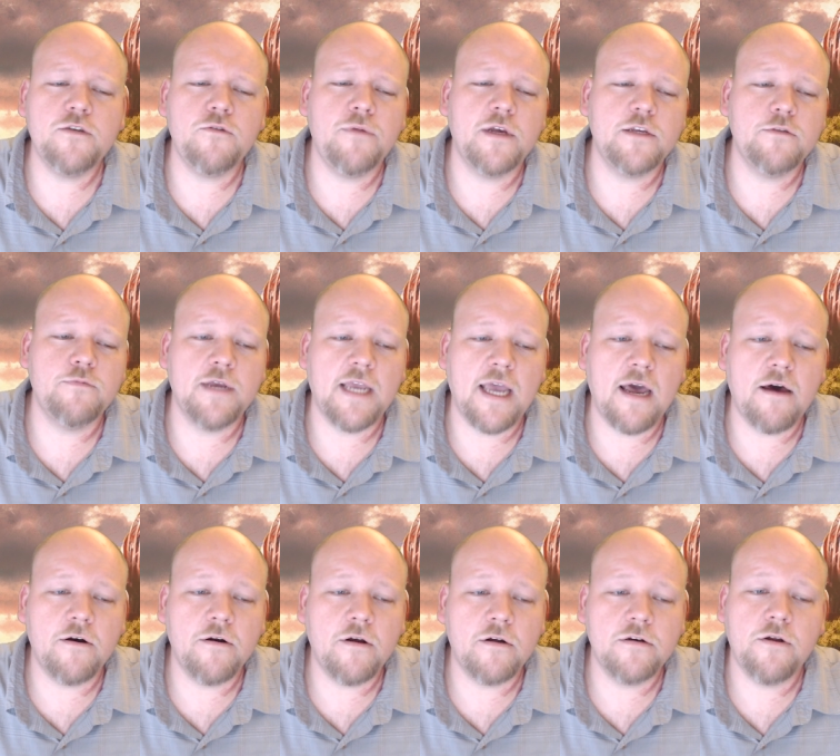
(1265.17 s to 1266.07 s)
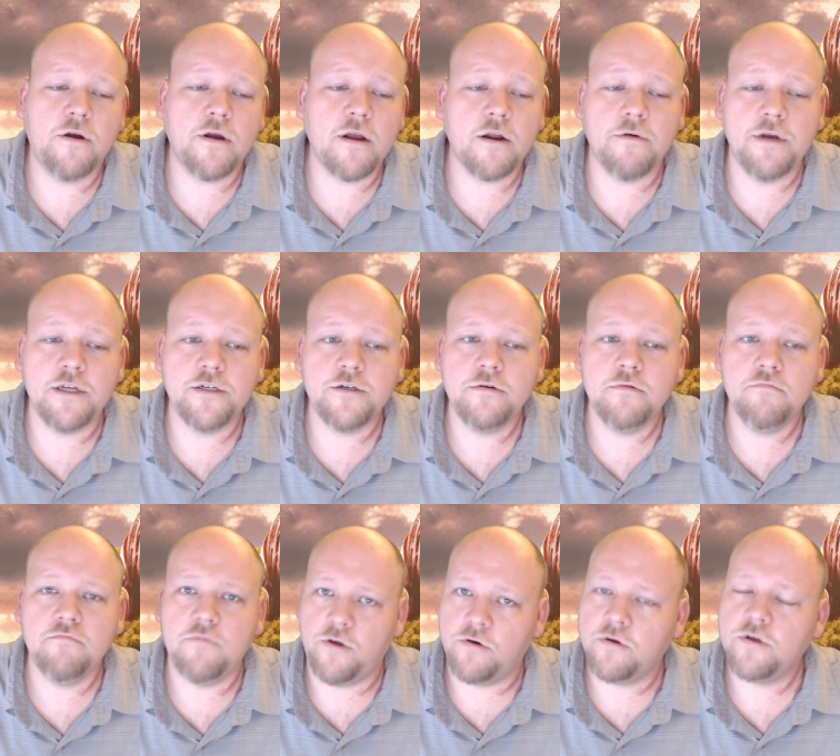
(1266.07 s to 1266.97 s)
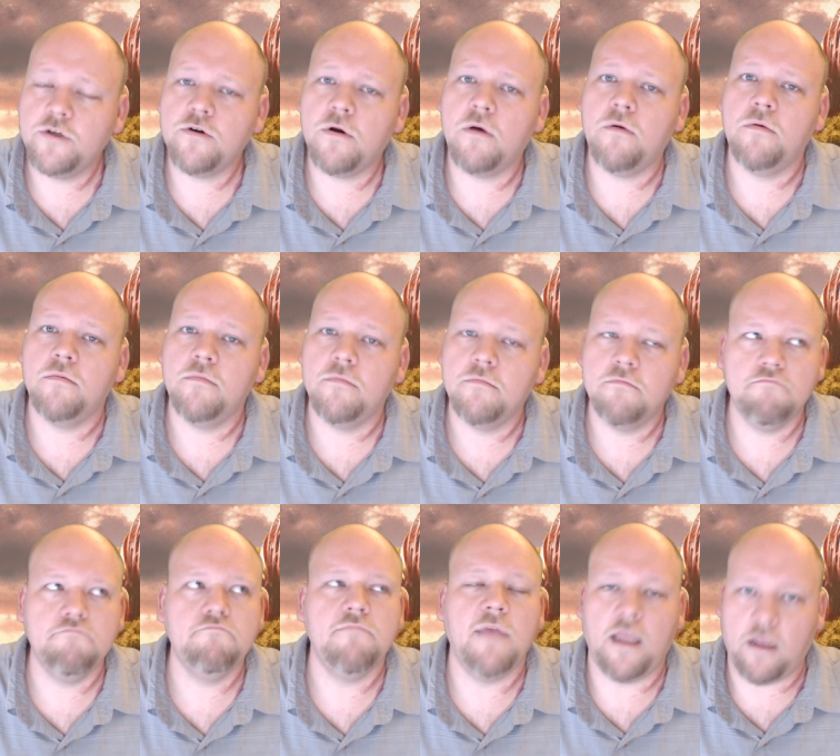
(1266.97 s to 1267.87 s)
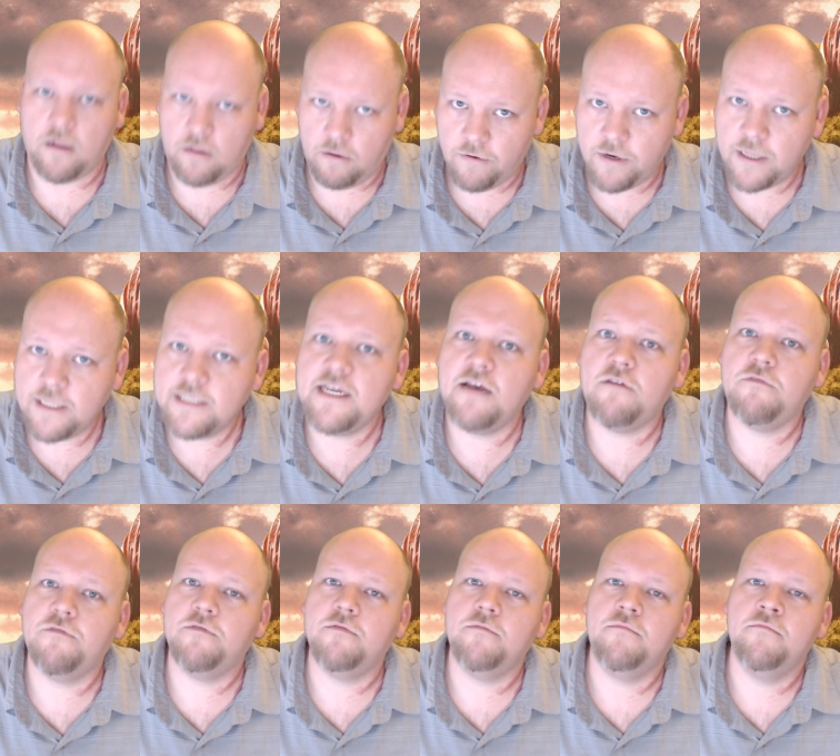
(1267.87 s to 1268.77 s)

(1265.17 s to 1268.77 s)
1 plus 1 counter on target creature you control, including itself.